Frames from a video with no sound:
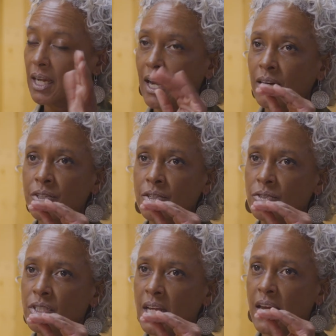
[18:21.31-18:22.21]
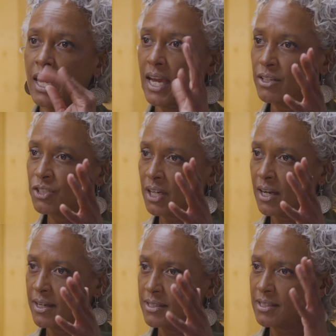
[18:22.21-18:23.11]
How do you stay
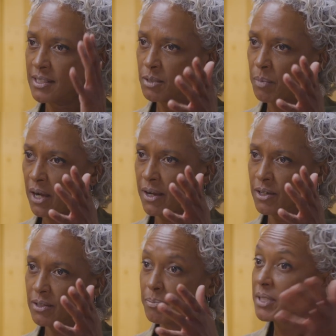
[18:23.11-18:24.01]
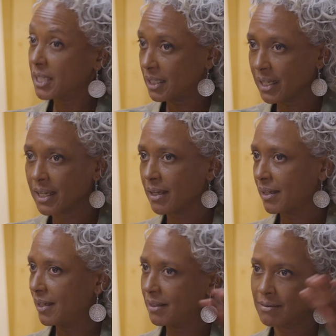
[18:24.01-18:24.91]
energized, inspired, particularly
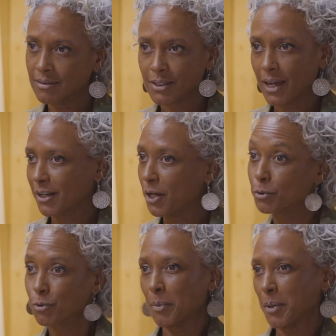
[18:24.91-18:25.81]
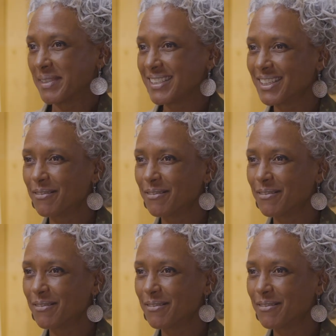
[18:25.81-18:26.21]
in the kind of cultural moment,